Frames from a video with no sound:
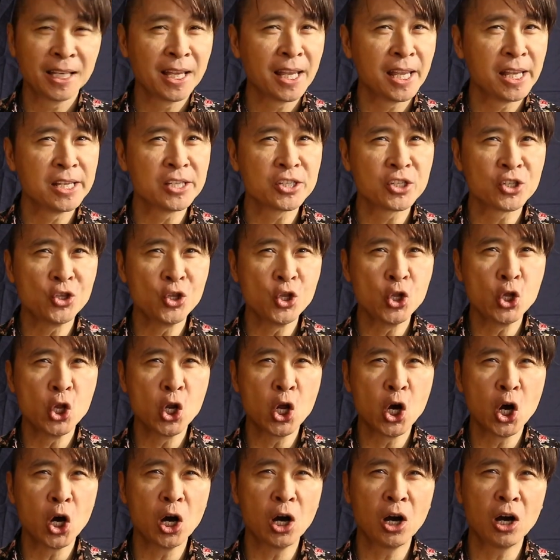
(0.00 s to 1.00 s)
is
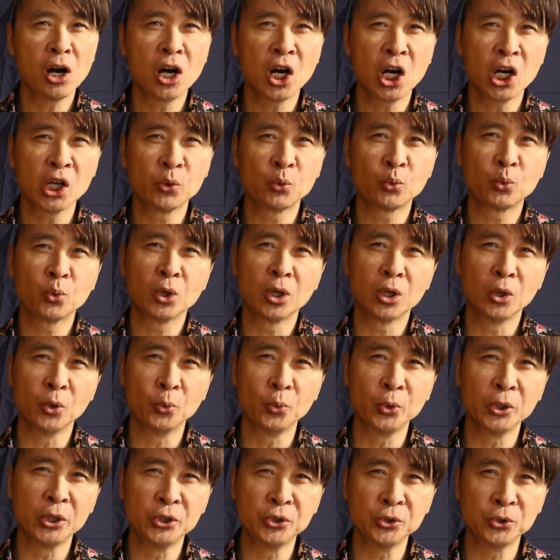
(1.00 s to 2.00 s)
not what
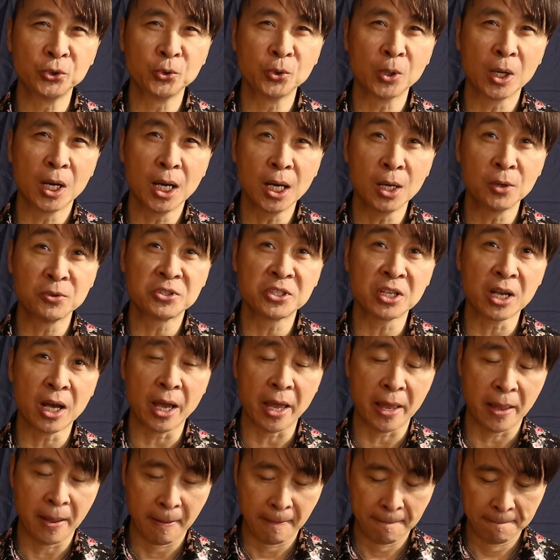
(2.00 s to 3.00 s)
we do
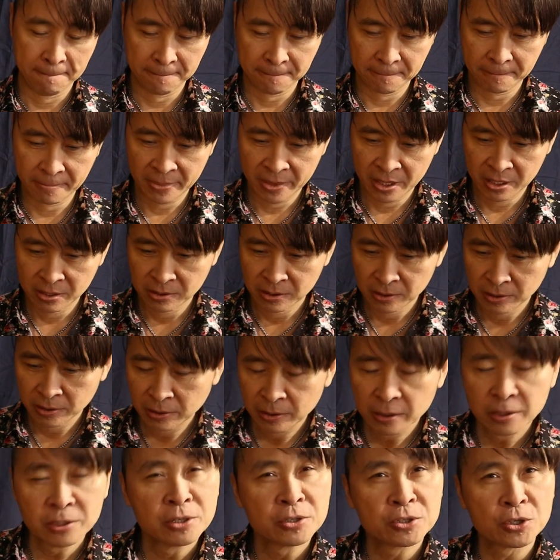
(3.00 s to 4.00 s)
outside.
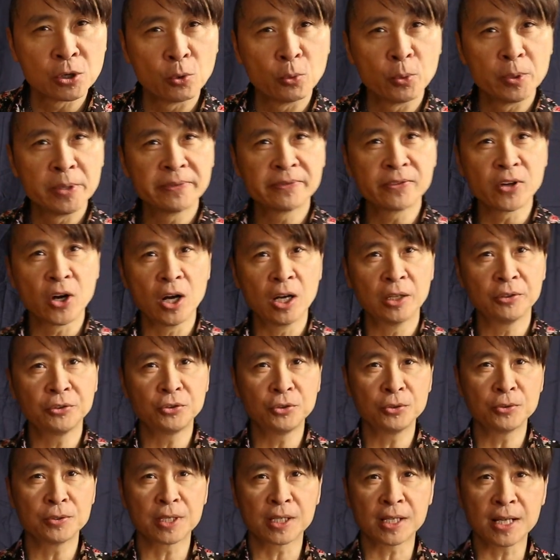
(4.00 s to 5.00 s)
So we've gone
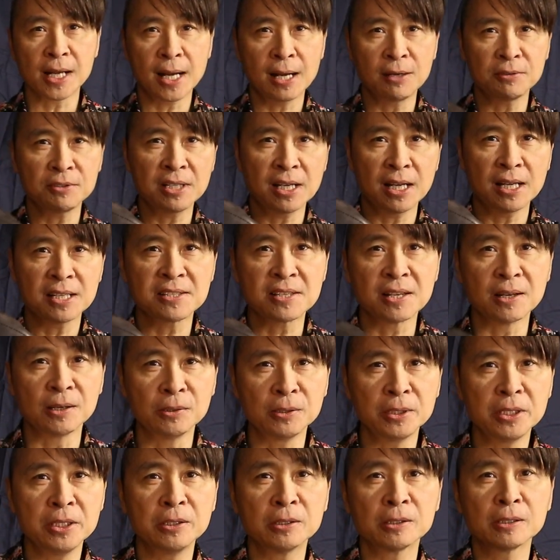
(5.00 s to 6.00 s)
to the cow
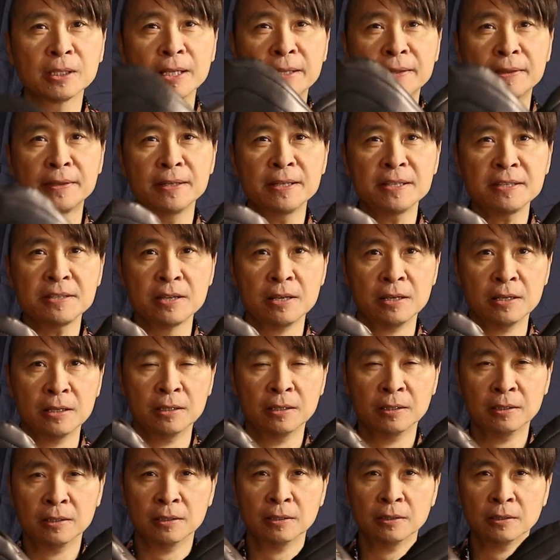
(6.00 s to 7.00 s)
chasa here like this.
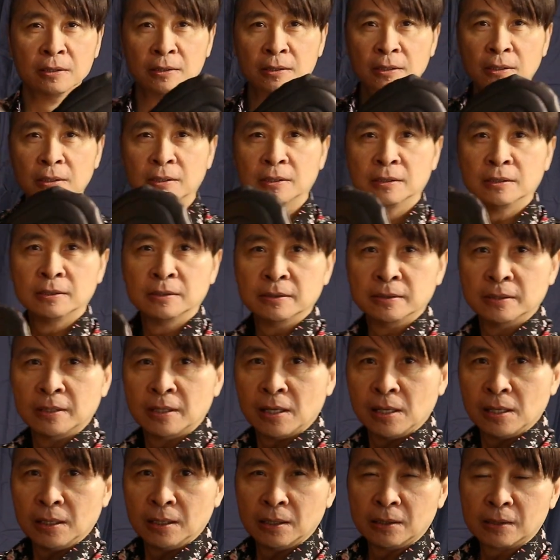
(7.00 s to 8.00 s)

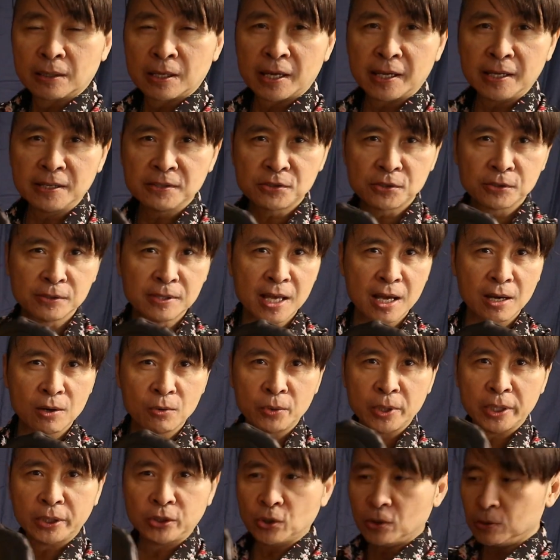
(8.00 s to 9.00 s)
Okay, so now
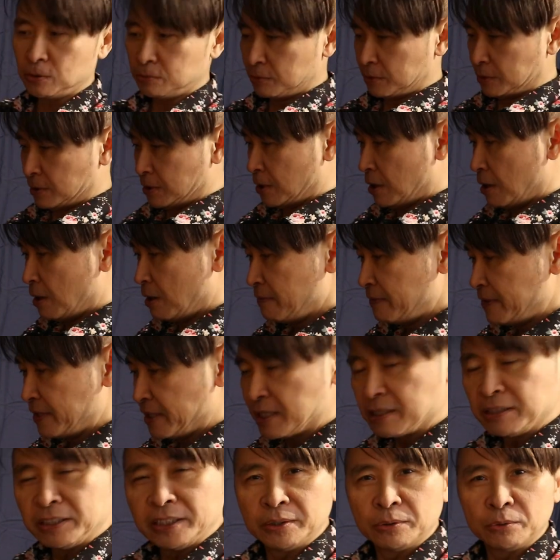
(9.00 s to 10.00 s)
we don't,
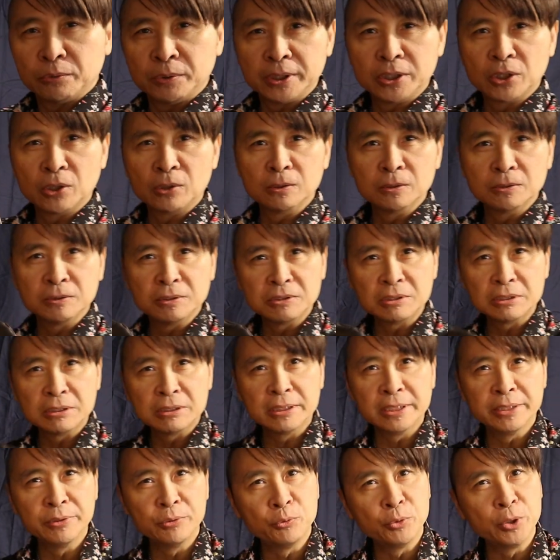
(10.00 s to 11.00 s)

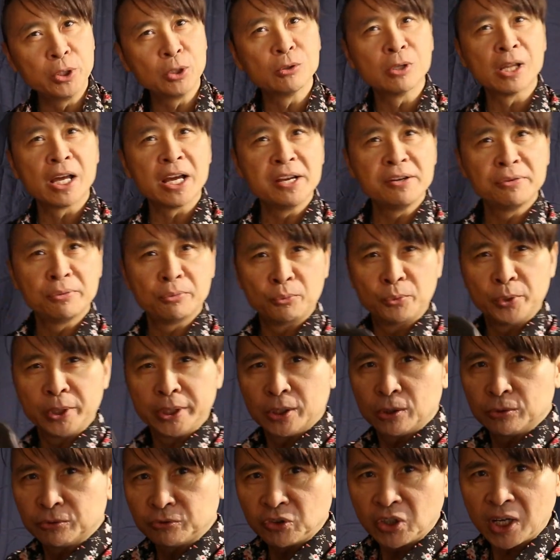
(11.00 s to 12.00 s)
in real life, we
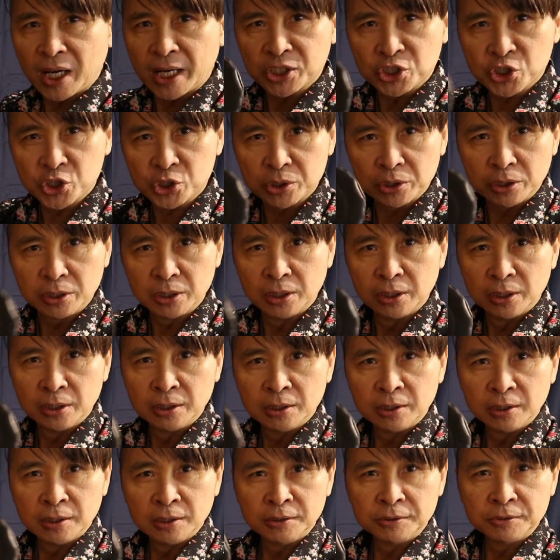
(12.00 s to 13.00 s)
don't touch
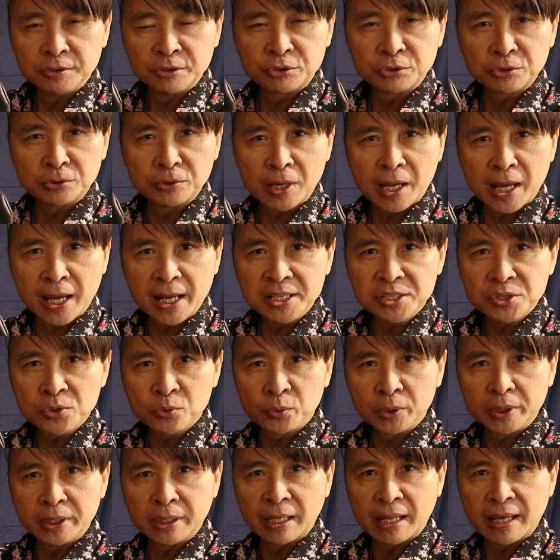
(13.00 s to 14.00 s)
the two hands.
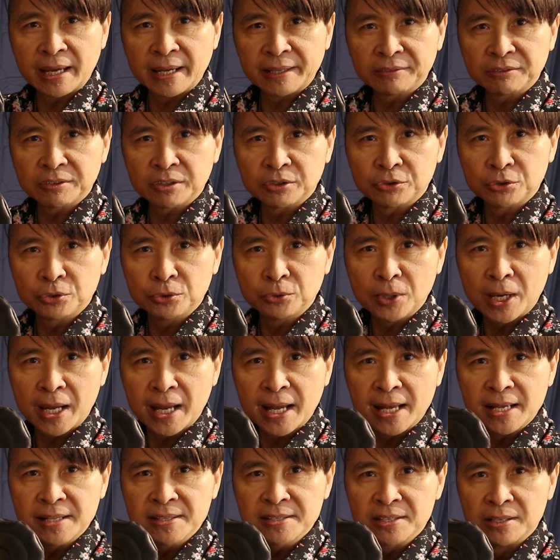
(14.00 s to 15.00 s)
We let the two
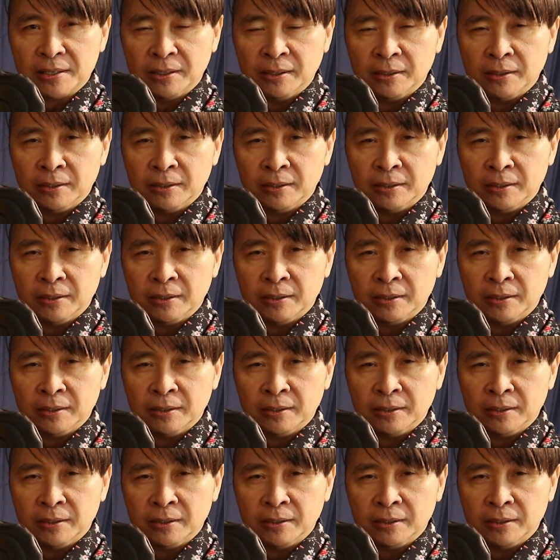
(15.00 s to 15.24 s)
hands